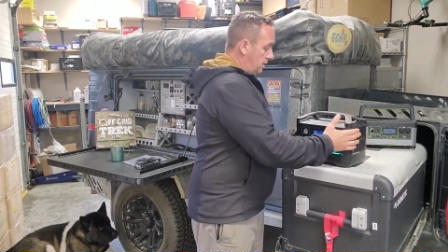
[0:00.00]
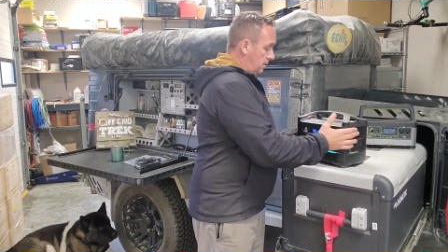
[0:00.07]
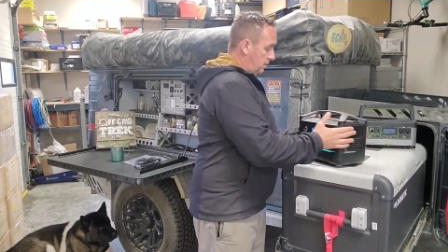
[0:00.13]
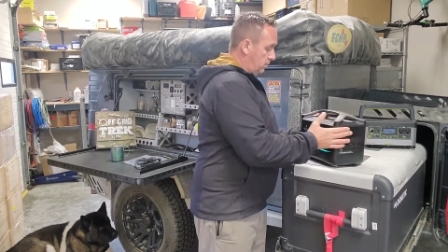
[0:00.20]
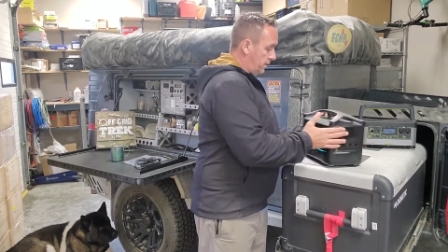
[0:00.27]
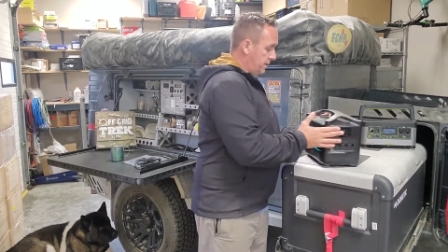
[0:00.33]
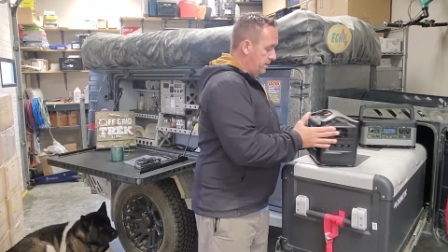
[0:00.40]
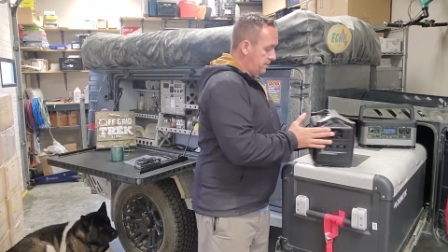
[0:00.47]

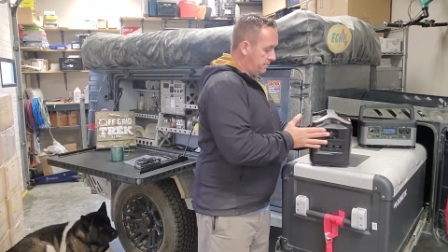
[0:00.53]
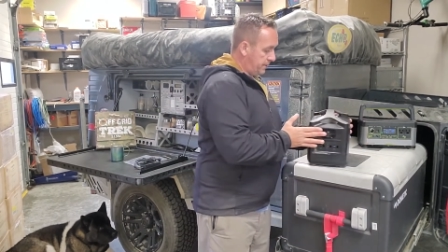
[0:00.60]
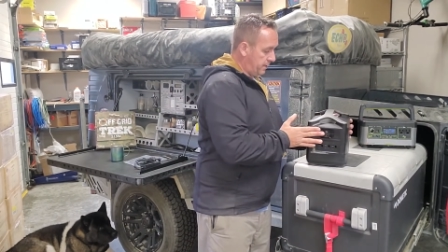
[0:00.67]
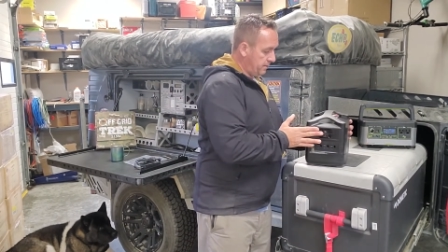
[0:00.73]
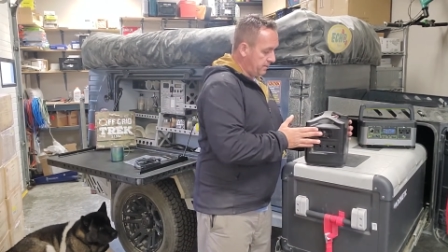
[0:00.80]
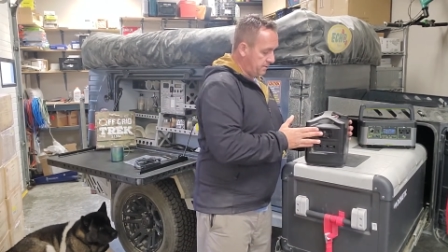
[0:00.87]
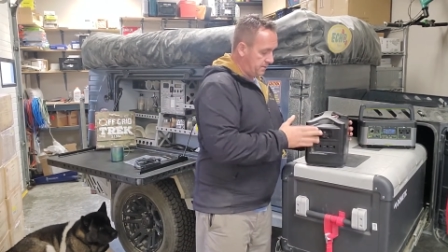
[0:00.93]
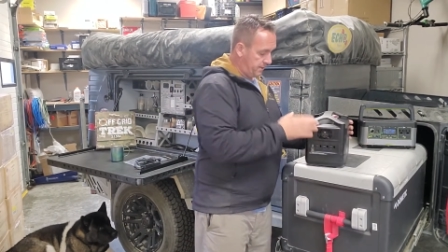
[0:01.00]
When you
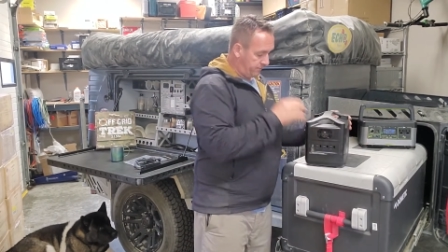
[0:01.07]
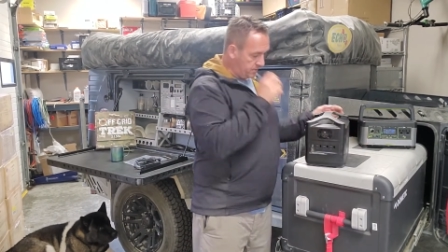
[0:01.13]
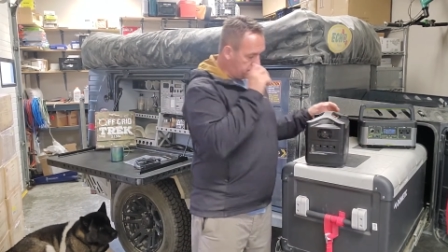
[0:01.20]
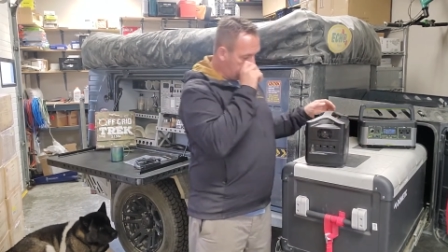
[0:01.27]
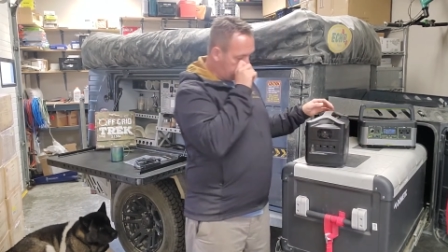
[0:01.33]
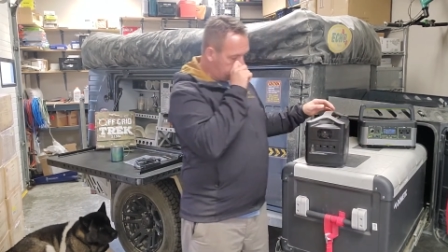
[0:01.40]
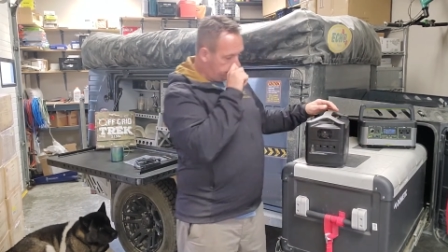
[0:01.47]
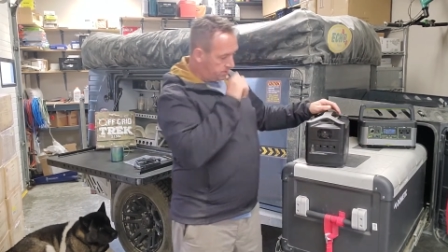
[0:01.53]
compare the
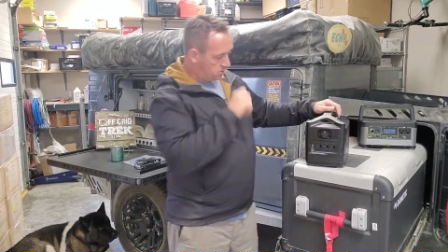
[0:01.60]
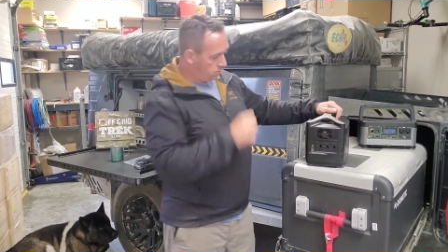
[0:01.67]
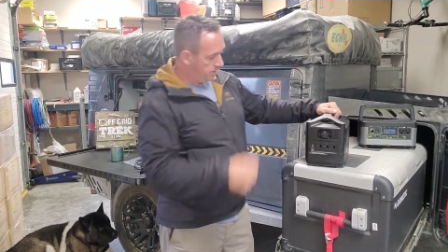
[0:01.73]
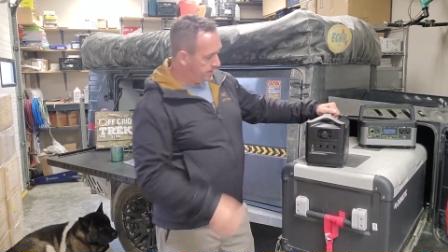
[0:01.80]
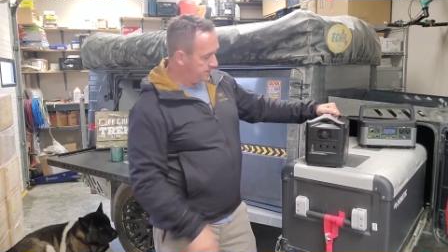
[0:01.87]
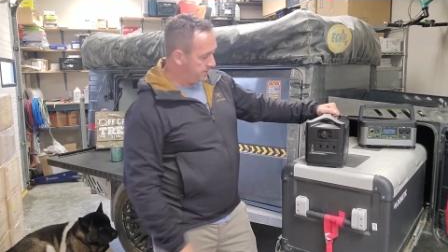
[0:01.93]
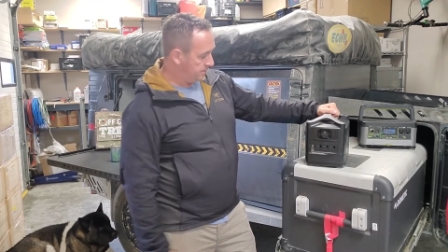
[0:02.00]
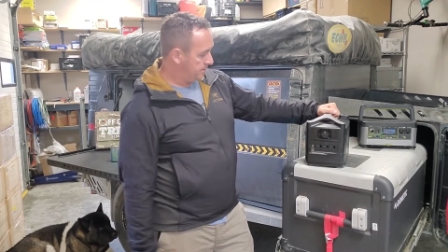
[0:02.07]
differences
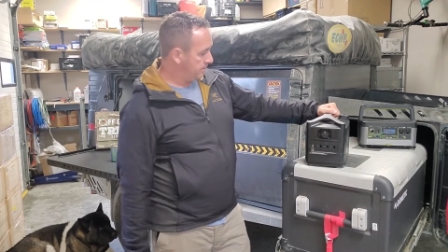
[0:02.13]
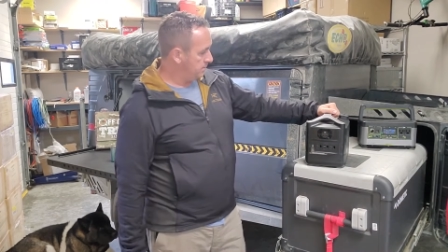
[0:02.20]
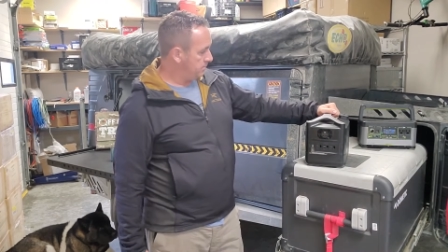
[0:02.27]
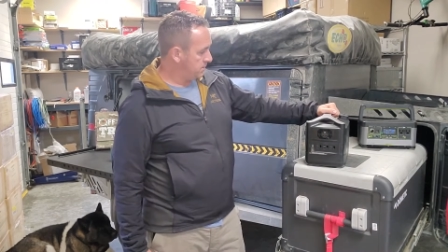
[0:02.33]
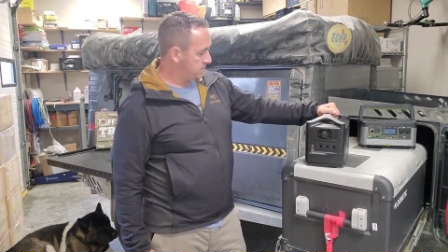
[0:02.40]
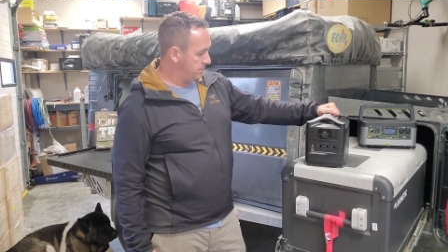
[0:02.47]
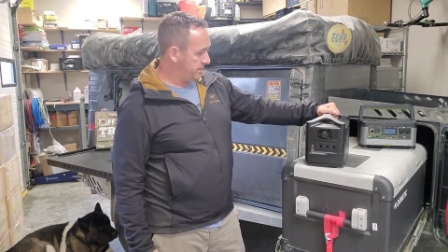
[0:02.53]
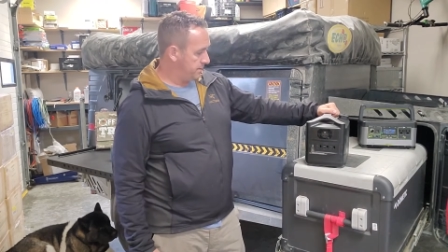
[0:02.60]
between
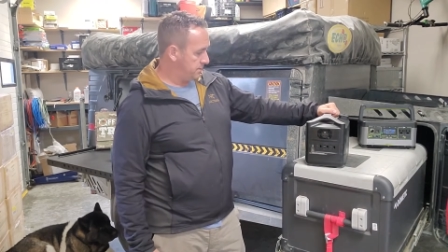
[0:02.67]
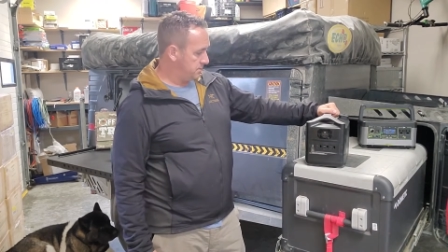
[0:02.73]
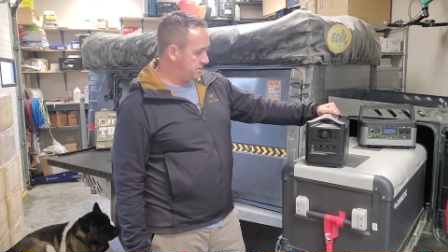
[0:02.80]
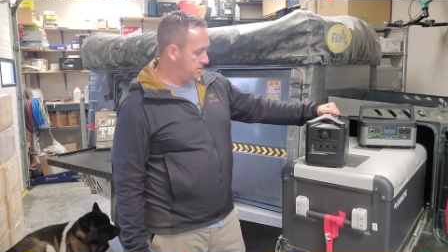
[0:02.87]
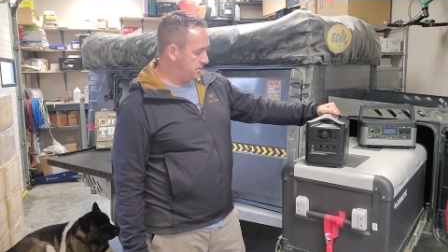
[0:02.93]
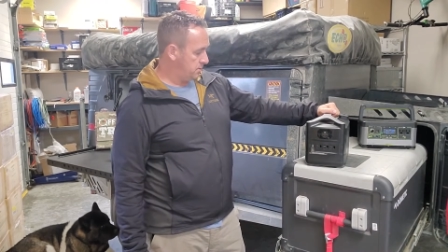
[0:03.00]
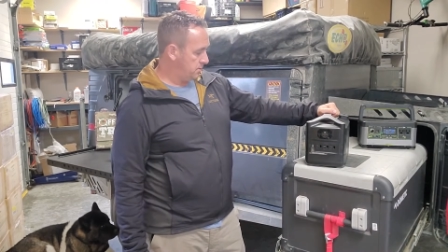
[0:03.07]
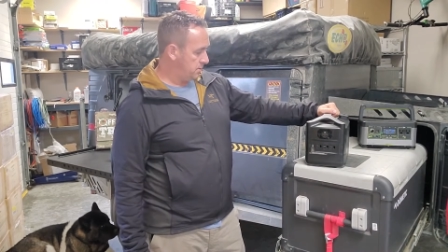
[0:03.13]
between the
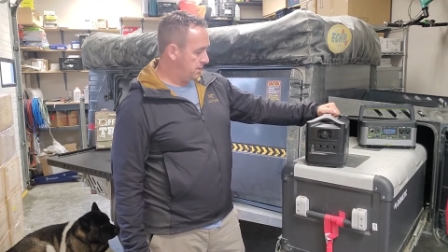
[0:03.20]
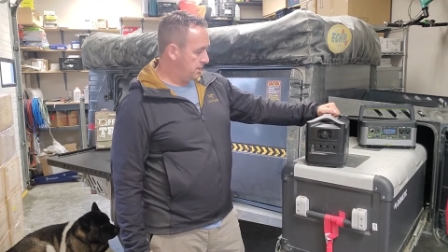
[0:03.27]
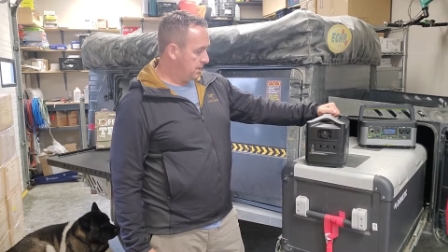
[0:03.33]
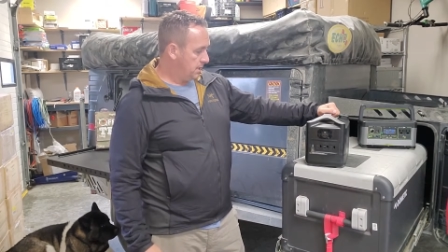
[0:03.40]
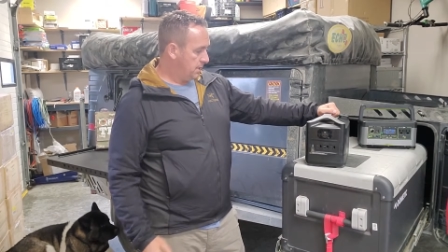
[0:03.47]
two,